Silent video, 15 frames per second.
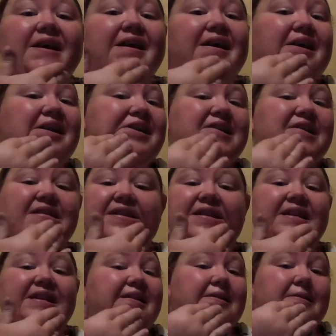I do.
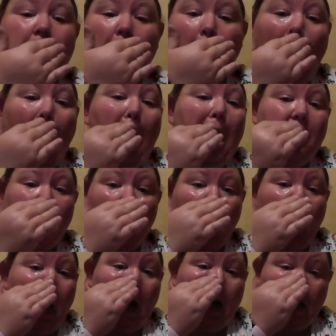I try
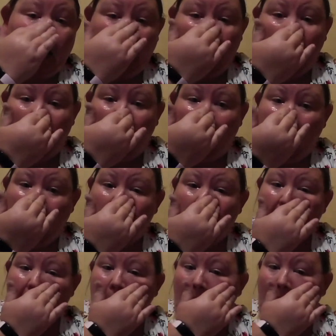not to get underneath
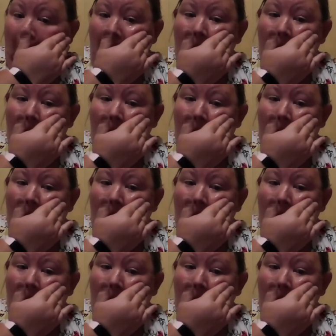the eye.